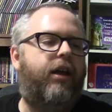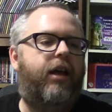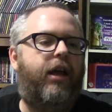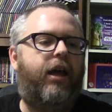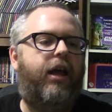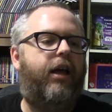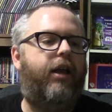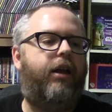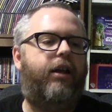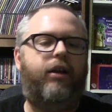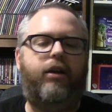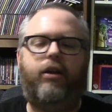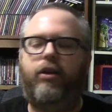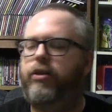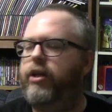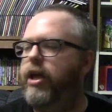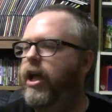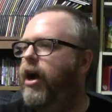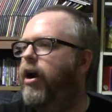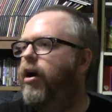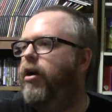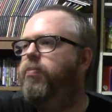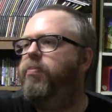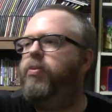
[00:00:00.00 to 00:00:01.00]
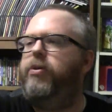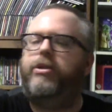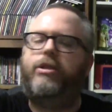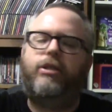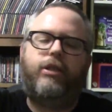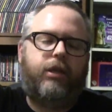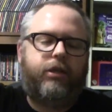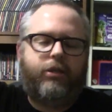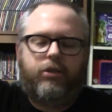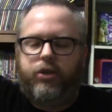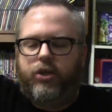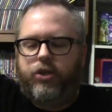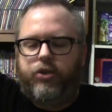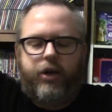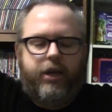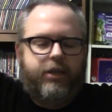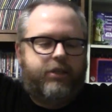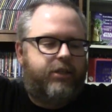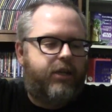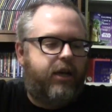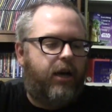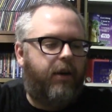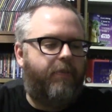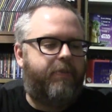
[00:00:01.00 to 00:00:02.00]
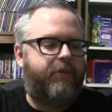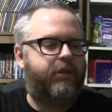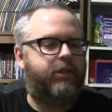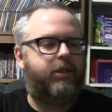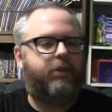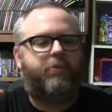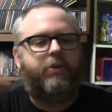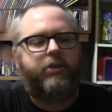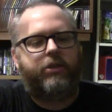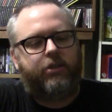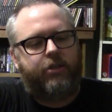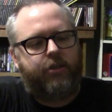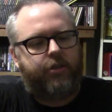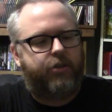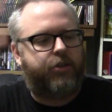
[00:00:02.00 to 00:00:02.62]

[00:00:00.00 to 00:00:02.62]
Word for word: and you know the air pushes her dress up, and she pushes